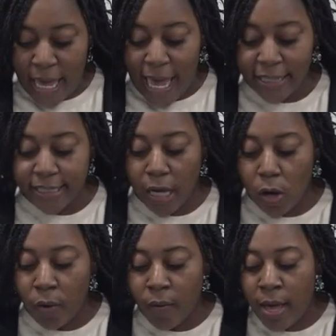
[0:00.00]
And
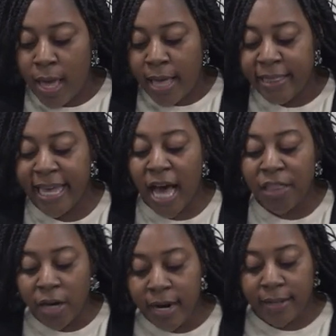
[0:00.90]
so the
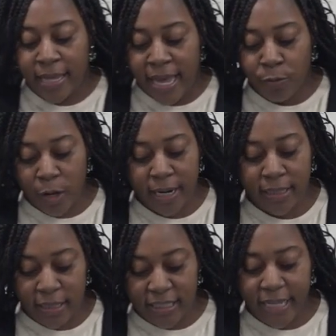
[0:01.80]
other, and we're
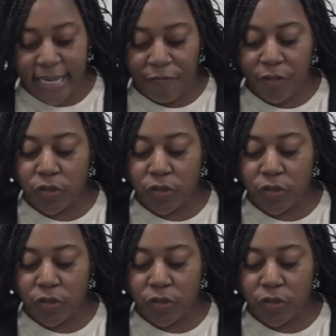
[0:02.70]
going to look at a few